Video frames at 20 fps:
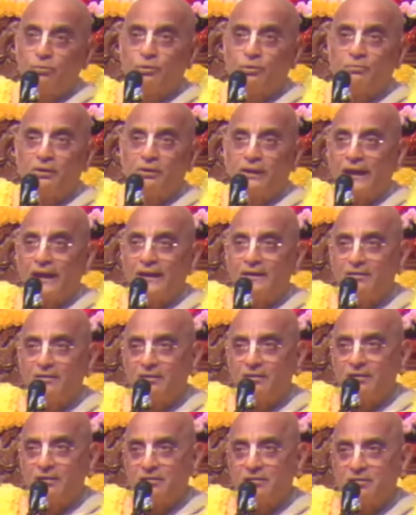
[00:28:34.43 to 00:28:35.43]

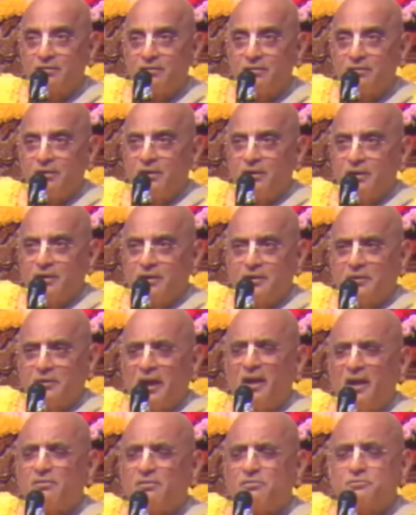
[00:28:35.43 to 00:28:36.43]
candidate. They're
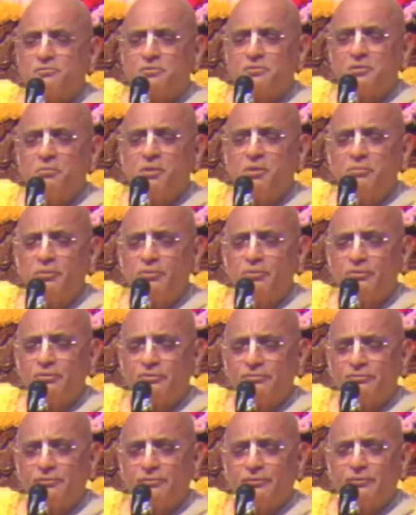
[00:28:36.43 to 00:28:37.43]
extremely
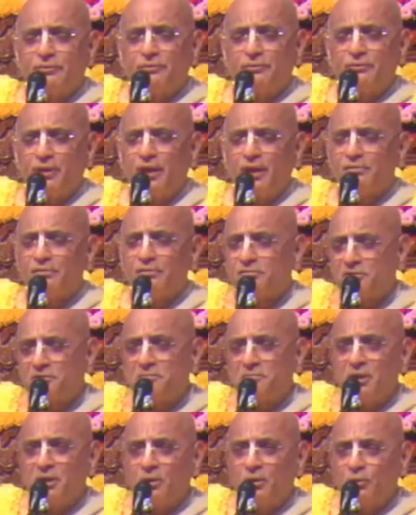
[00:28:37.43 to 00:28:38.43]
beautiful,
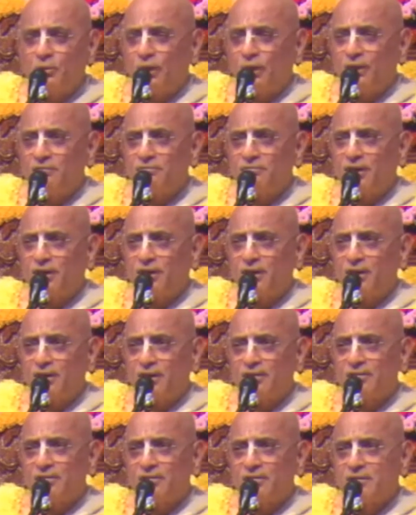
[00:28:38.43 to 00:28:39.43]
extremely
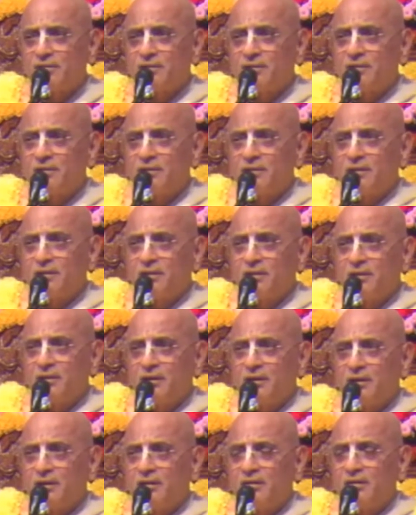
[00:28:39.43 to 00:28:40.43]
qualified,
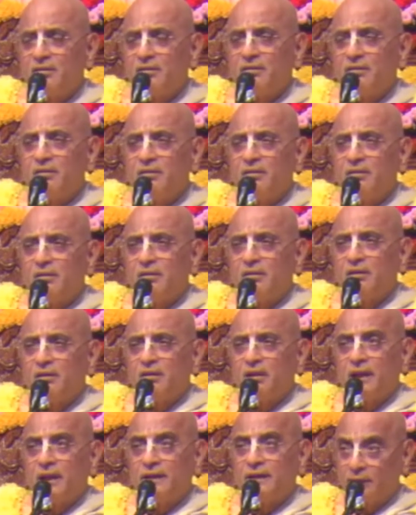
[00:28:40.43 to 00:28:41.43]

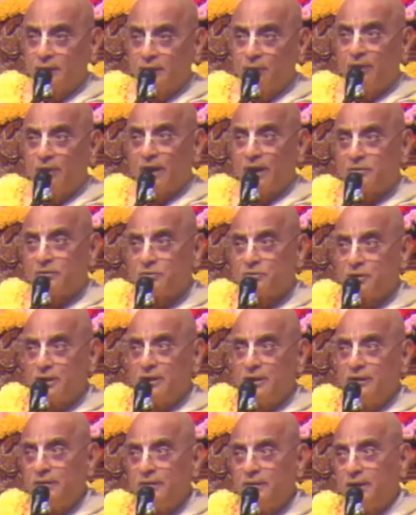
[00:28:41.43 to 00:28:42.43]
and they were actually
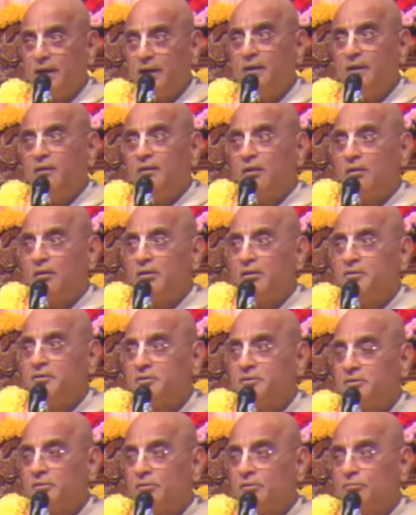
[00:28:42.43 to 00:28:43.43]
the
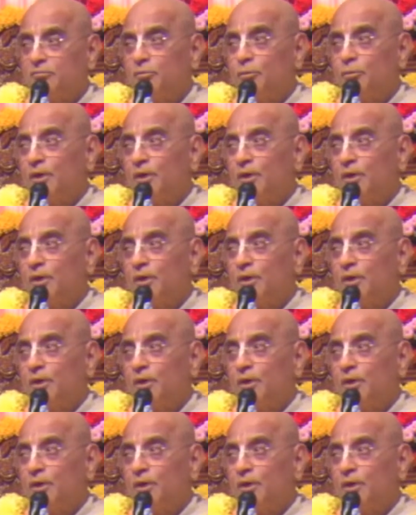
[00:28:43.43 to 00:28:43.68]
incarnations of Durga